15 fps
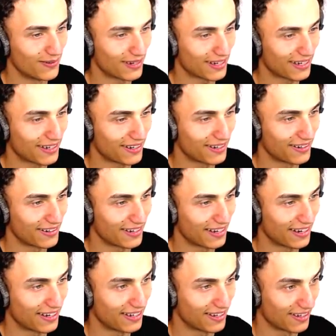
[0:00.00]
my god,
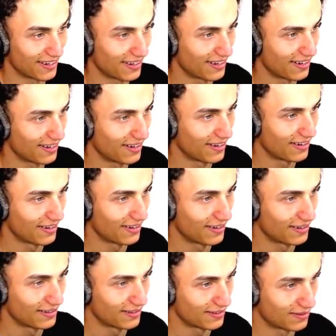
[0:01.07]
okay. Right. There we